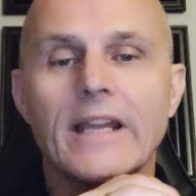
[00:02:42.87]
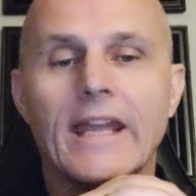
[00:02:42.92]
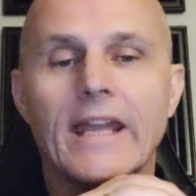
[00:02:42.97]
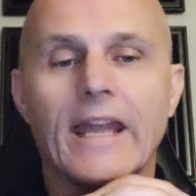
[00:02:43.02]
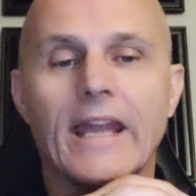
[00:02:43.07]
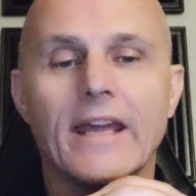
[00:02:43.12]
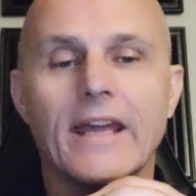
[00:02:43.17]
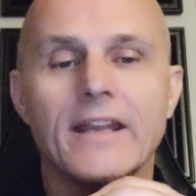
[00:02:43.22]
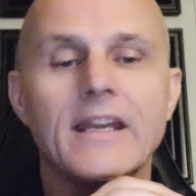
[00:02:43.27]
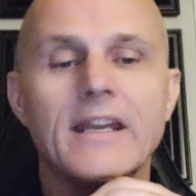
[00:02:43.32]

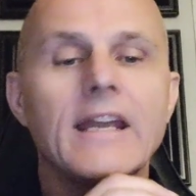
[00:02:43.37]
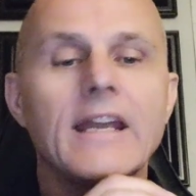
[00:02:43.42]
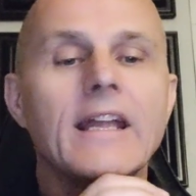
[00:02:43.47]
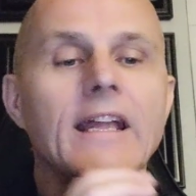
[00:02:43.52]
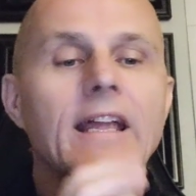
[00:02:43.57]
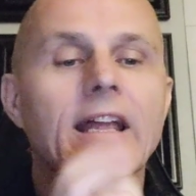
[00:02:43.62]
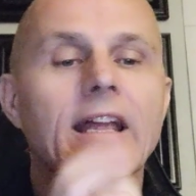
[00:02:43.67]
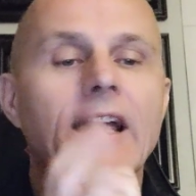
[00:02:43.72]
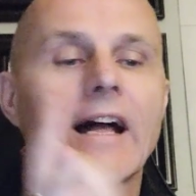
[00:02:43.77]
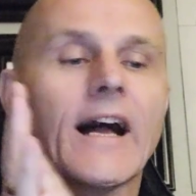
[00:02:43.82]
And
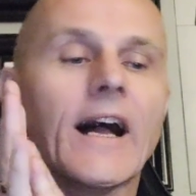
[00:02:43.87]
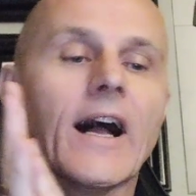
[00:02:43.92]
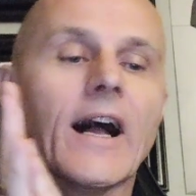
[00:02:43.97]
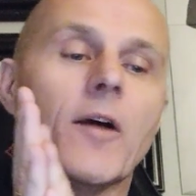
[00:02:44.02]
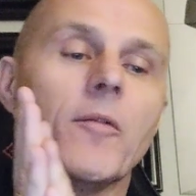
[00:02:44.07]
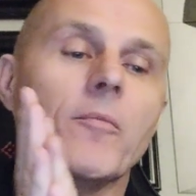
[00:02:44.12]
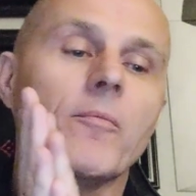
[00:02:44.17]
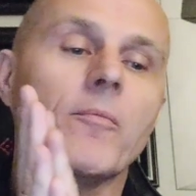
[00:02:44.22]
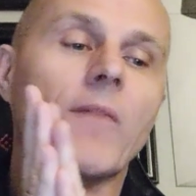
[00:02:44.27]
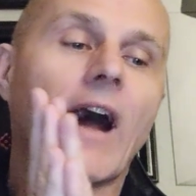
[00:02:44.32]

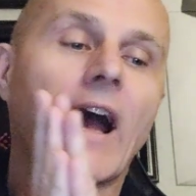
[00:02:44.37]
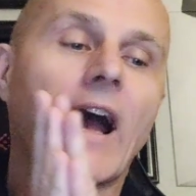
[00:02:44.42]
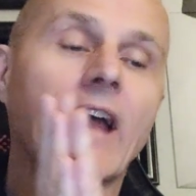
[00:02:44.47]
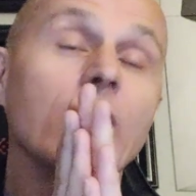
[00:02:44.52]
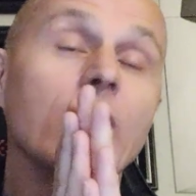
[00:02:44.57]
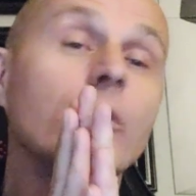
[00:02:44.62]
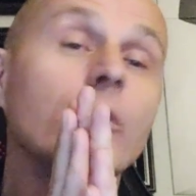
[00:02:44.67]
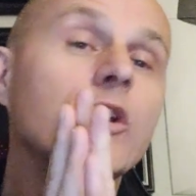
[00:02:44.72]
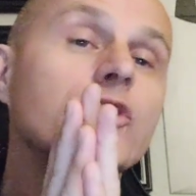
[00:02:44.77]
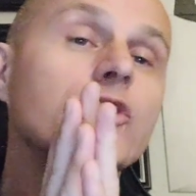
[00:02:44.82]
um, I
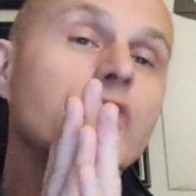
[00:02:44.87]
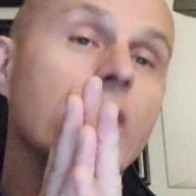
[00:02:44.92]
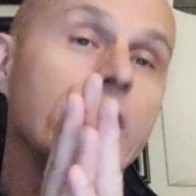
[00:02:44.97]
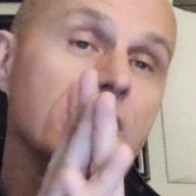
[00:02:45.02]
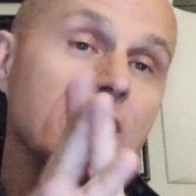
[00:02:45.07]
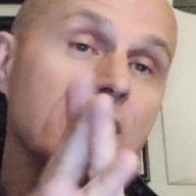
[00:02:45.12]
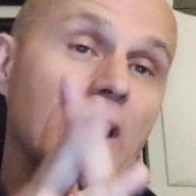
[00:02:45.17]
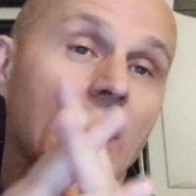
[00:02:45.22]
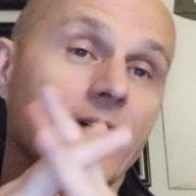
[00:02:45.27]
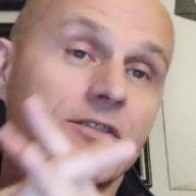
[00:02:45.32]
think we do
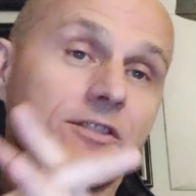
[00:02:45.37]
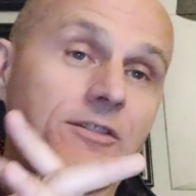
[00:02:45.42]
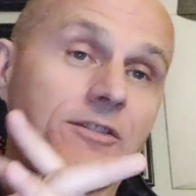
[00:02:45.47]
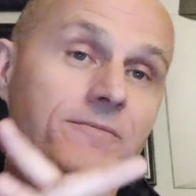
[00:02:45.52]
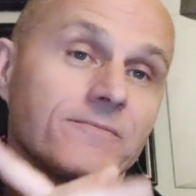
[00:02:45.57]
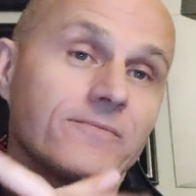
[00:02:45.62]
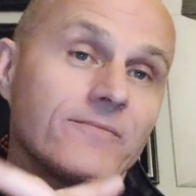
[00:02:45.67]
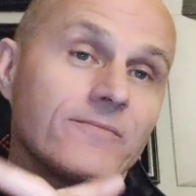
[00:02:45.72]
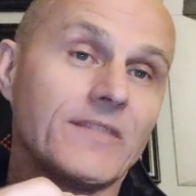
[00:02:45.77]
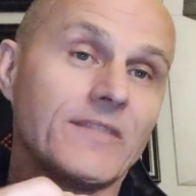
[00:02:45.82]
change lives.
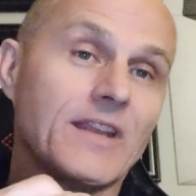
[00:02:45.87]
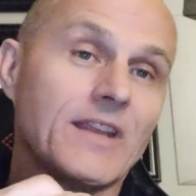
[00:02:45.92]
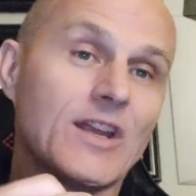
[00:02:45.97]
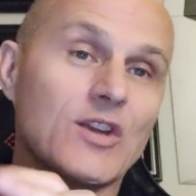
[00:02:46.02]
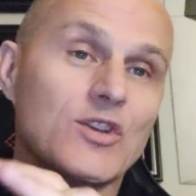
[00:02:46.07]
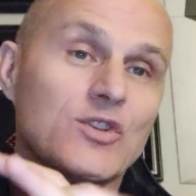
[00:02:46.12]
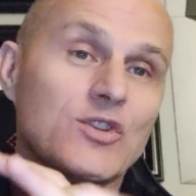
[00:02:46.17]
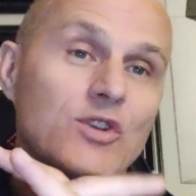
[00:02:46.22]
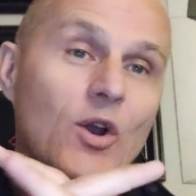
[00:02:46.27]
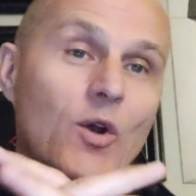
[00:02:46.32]

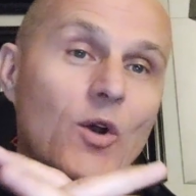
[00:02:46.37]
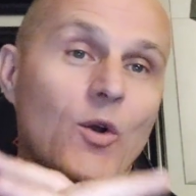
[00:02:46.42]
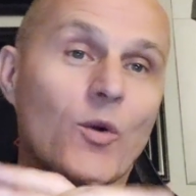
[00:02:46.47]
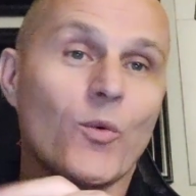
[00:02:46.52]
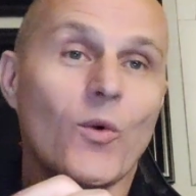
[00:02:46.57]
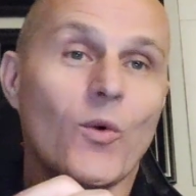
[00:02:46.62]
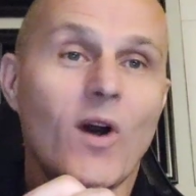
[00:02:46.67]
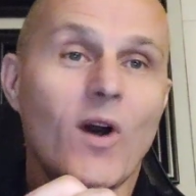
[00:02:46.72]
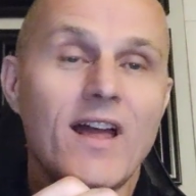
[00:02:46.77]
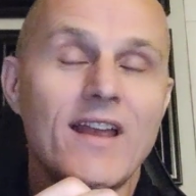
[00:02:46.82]
So
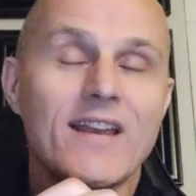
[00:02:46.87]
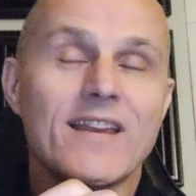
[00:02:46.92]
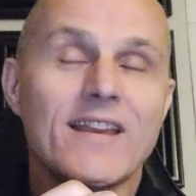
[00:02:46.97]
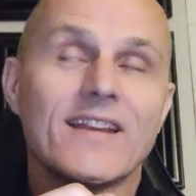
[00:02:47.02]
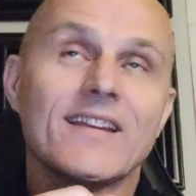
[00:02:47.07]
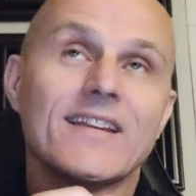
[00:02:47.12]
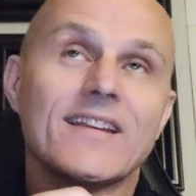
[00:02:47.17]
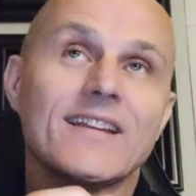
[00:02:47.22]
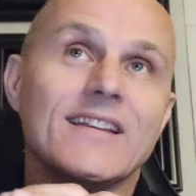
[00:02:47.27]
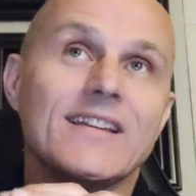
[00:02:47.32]

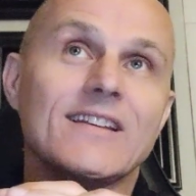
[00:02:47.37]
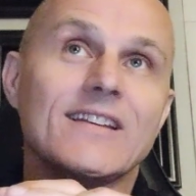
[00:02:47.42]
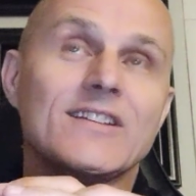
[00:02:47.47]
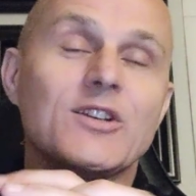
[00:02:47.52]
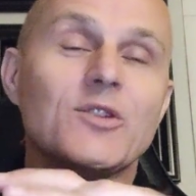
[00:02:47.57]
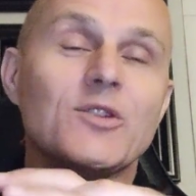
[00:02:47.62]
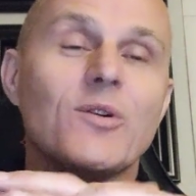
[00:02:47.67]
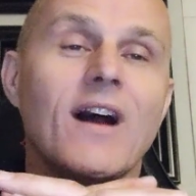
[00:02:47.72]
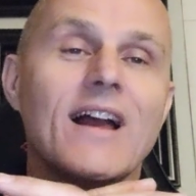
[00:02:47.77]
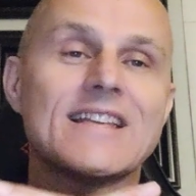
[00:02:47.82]
what
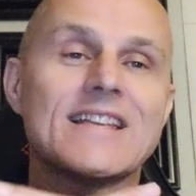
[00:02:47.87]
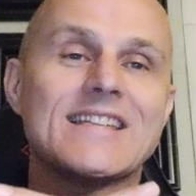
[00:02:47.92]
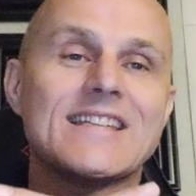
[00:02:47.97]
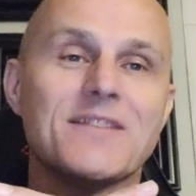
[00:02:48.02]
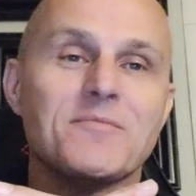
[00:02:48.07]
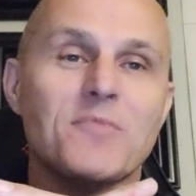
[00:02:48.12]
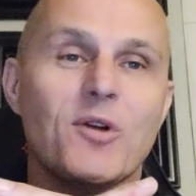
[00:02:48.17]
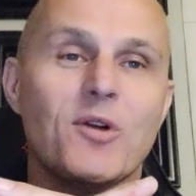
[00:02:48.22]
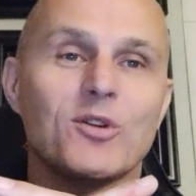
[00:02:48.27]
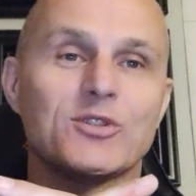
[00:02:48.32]
do I
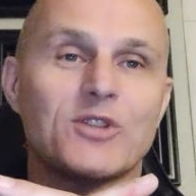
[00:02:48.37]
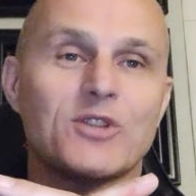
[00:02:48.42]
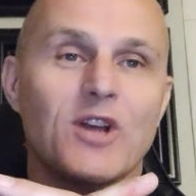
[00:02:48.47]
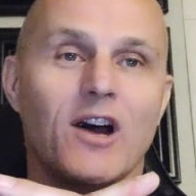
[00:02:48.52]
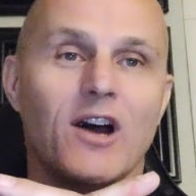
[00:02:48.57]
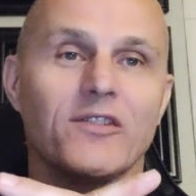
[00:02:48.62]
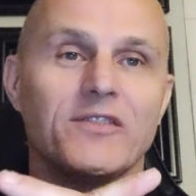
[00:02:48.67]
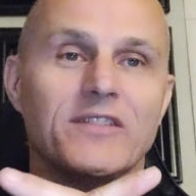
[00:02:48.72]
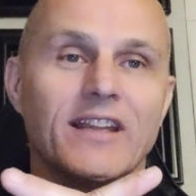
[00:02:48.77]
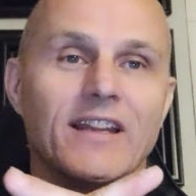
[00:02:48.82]
see most
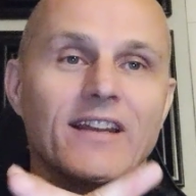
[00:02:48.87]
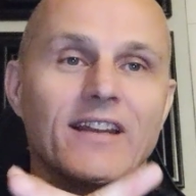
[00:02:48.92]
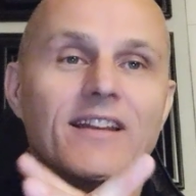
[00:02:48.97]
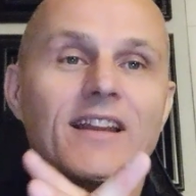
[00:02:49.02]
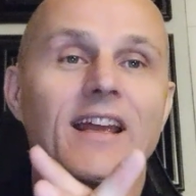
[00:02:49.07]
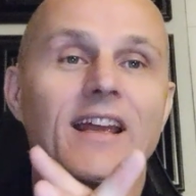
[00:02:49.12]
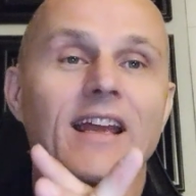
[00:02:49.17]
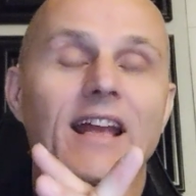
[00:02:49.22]
often?